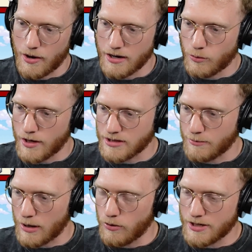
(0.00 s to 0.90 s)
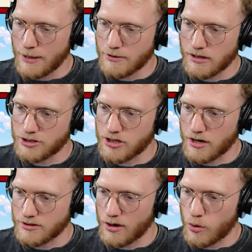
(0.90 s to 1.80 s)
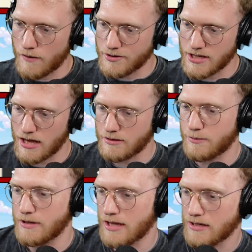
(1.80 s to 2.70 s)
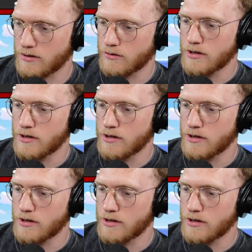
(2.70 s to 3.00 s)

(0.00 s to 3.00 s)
I don't want them. I will keep the Lechonk though, whoever sent that to me. Thank you.